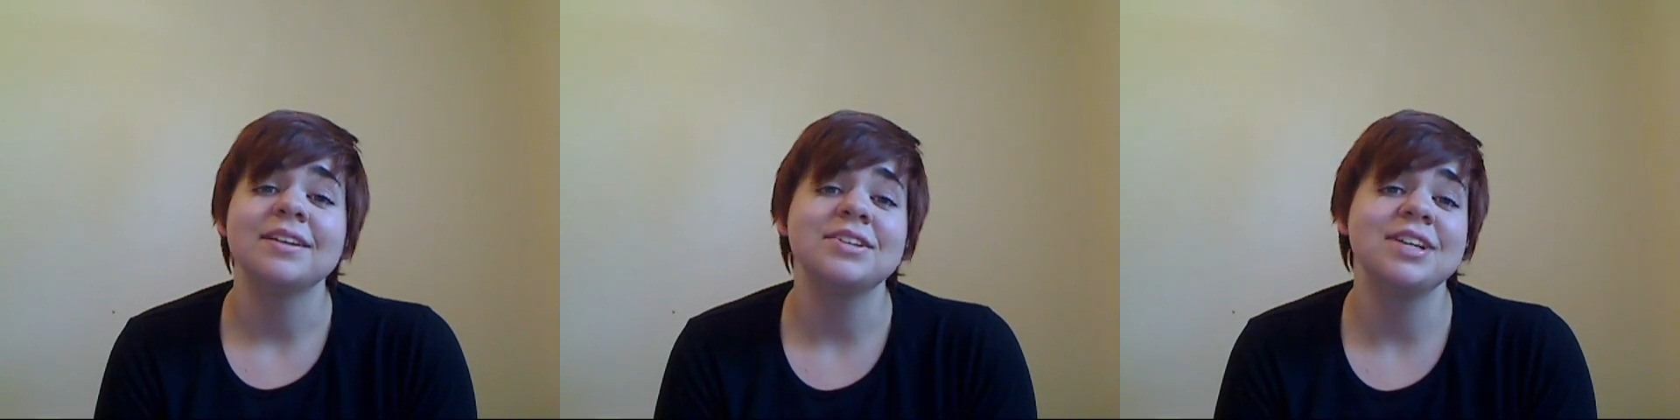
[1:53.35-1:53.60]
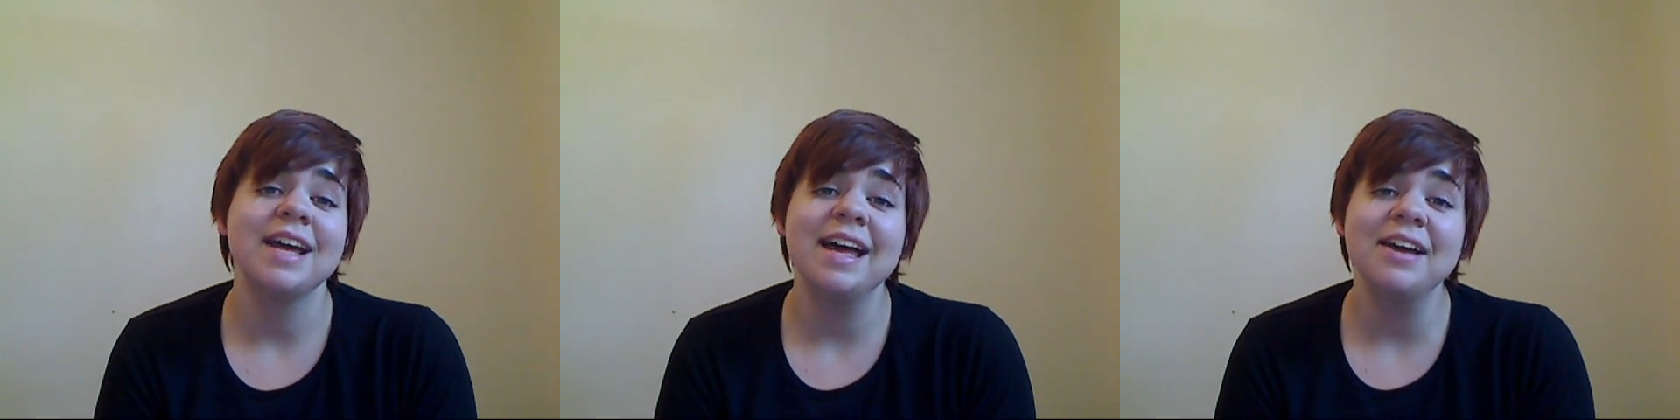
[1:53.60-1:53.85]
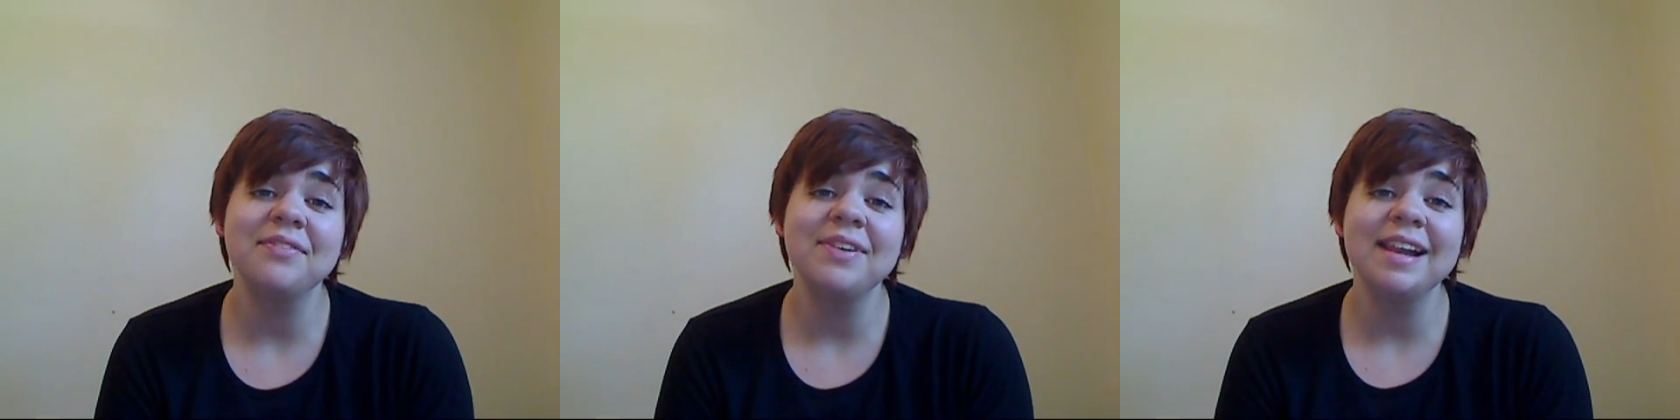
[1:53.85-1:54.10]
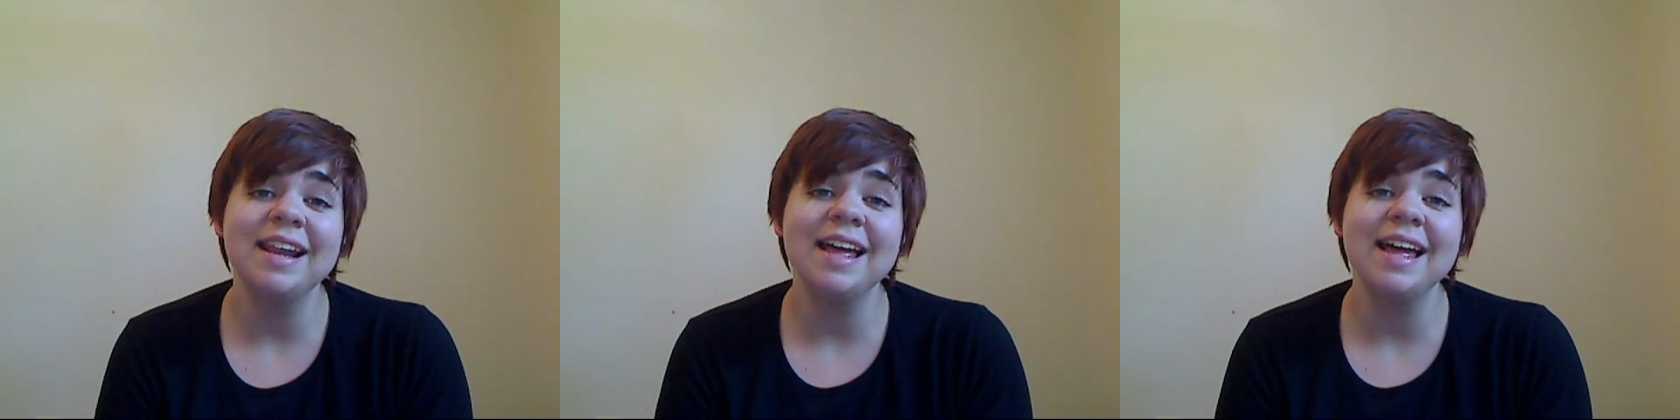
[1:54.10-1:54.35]

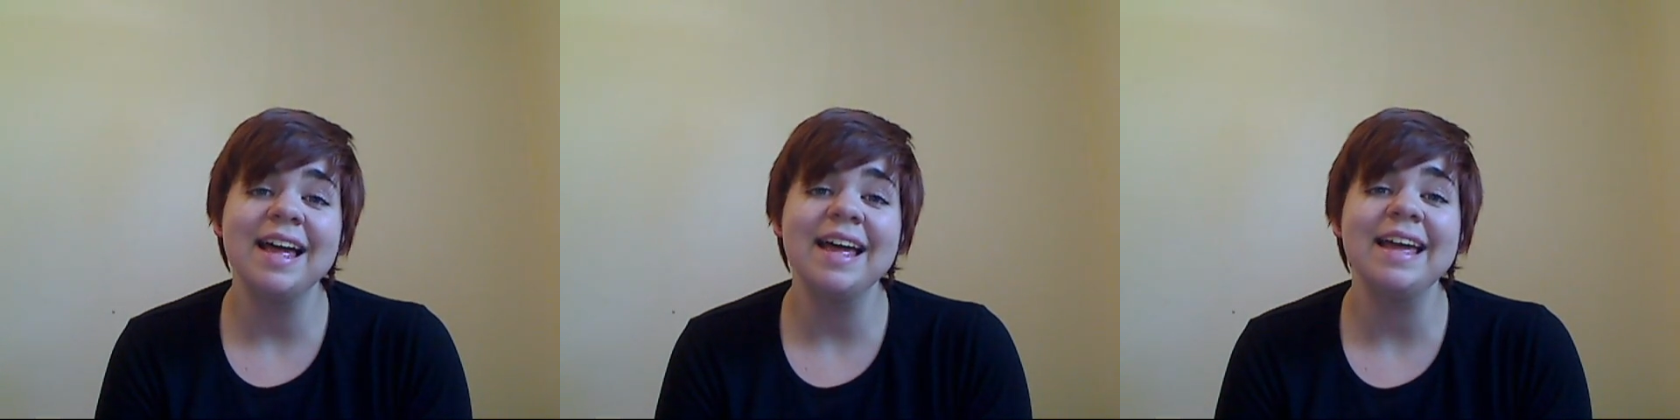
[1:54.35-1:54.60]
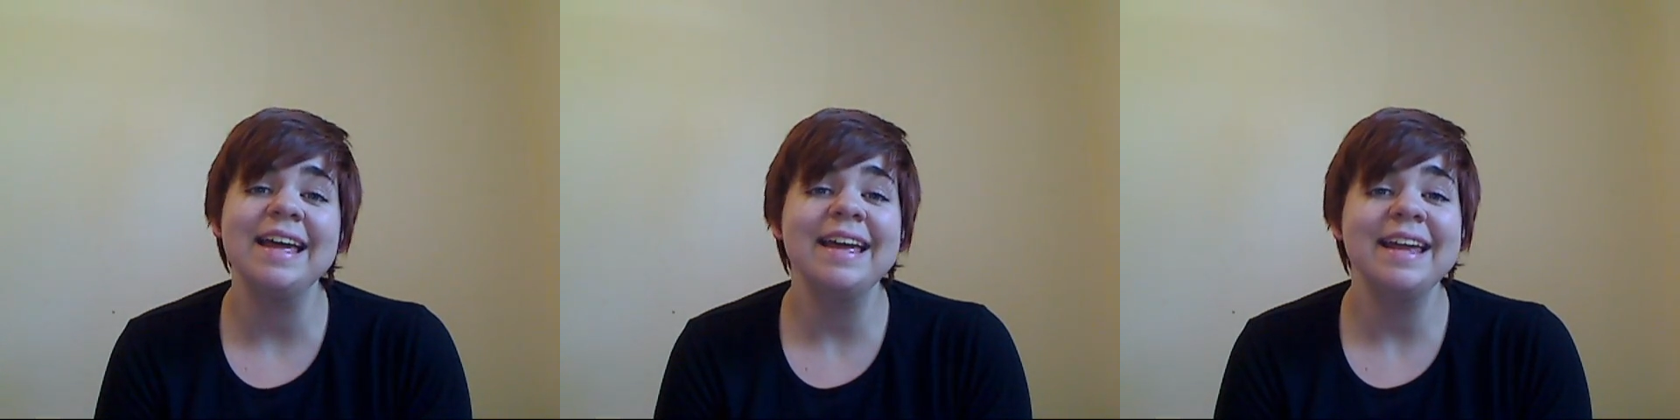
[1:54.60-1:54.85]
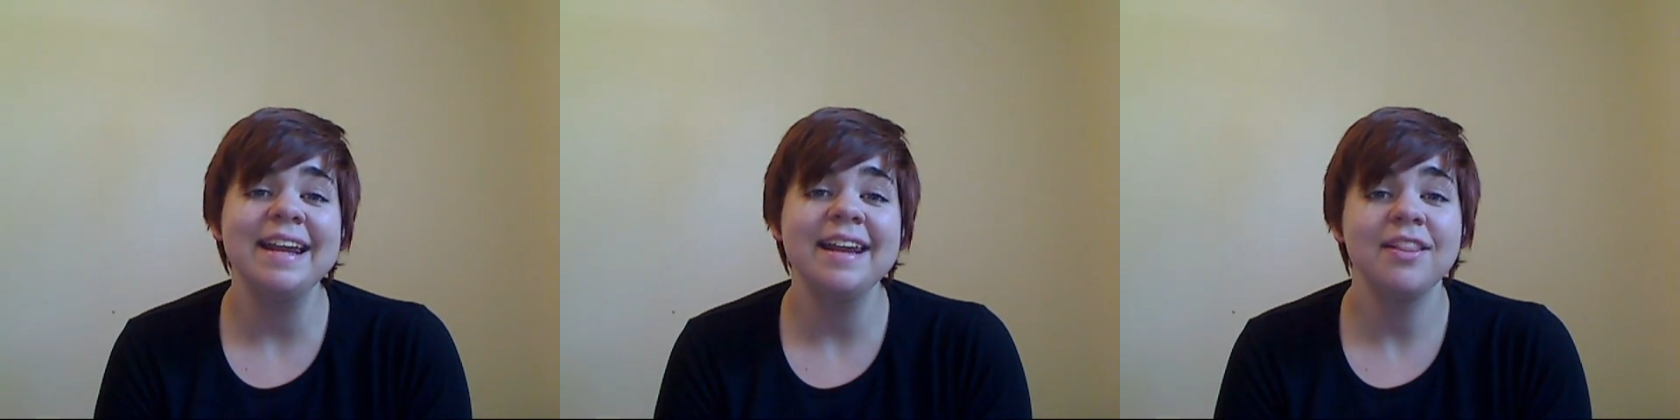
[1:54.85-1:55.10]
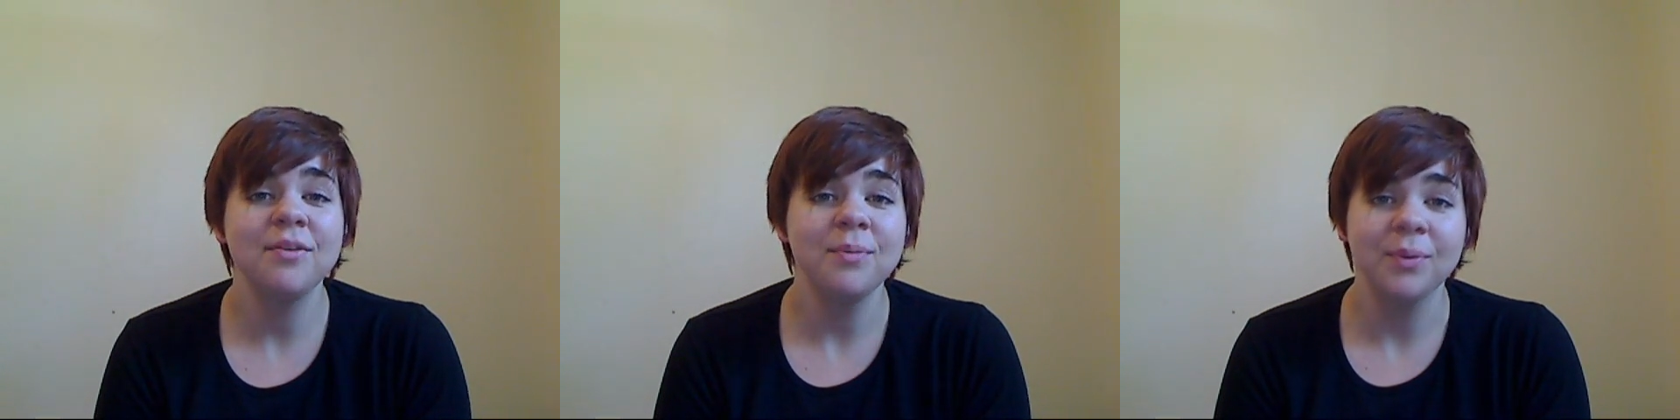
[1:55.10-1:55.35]
Atchafalaya
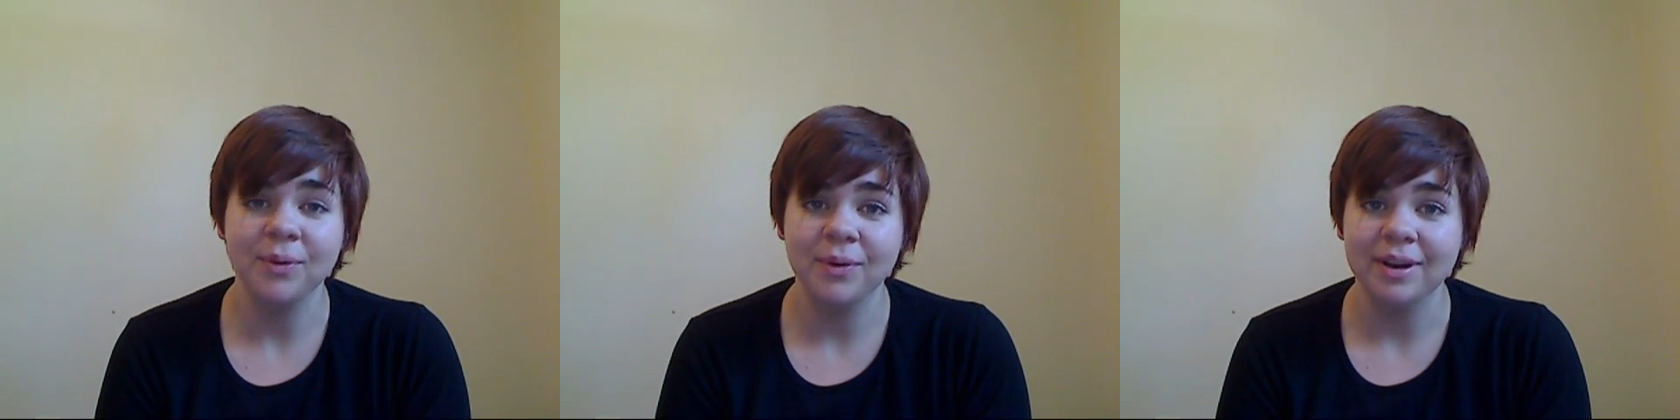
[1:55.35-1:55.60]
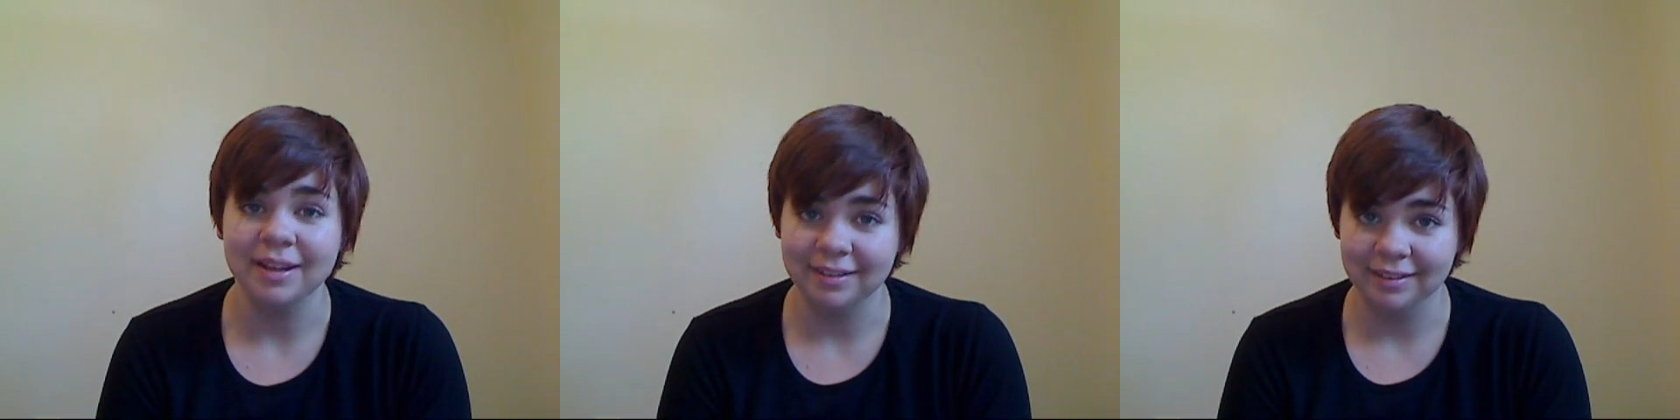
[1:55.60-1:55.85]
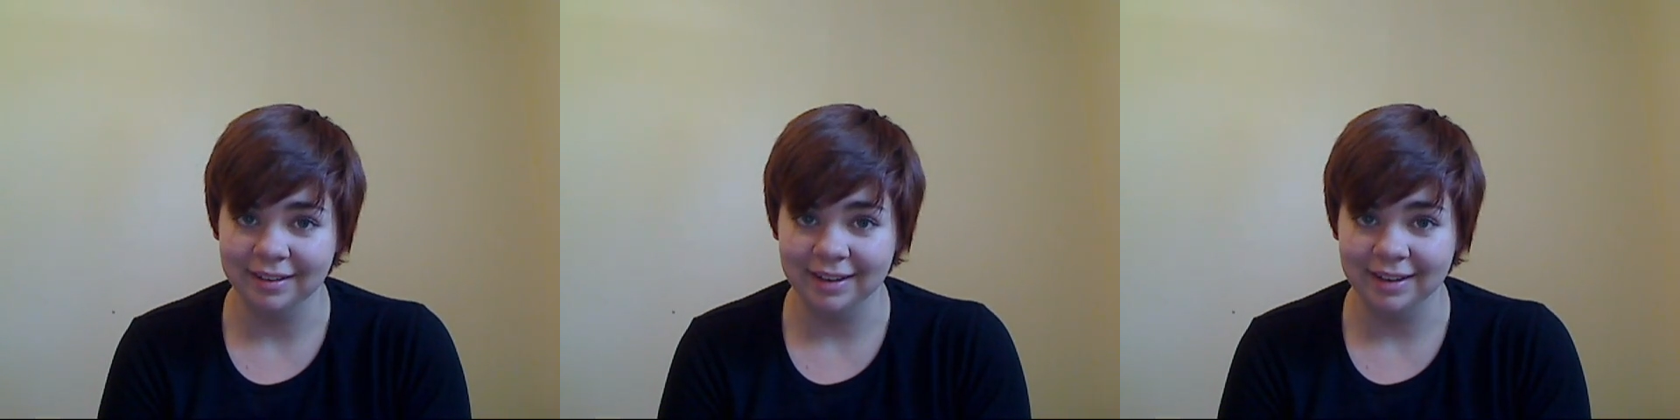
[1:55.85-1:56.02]
in the morning.